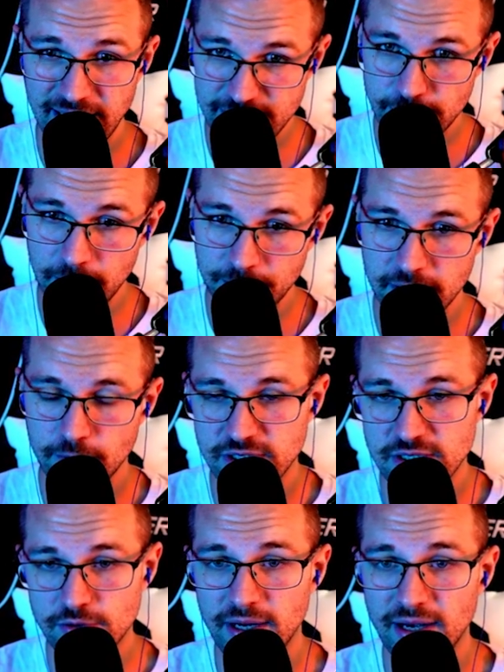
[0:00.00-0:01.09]
interrupt, which
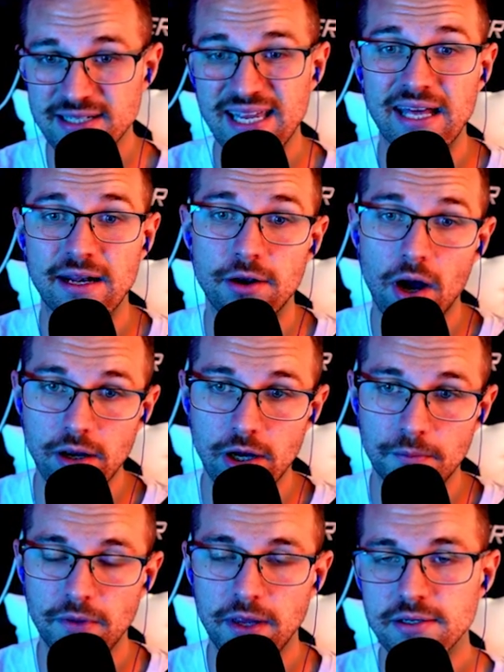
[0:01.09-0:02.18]
is quite nice, and a
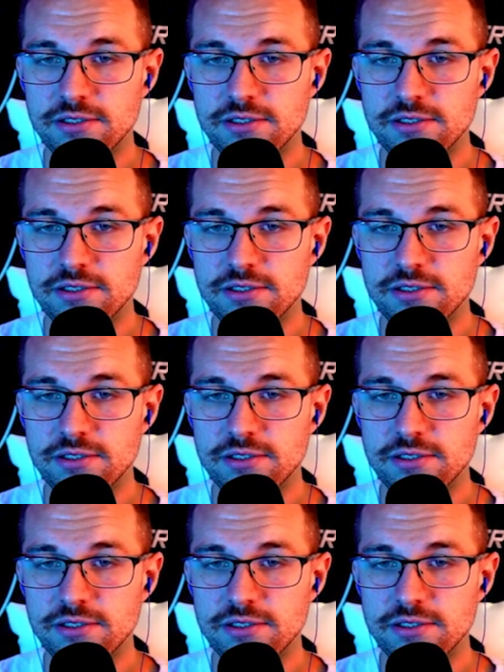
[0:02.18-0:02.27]
knock-up,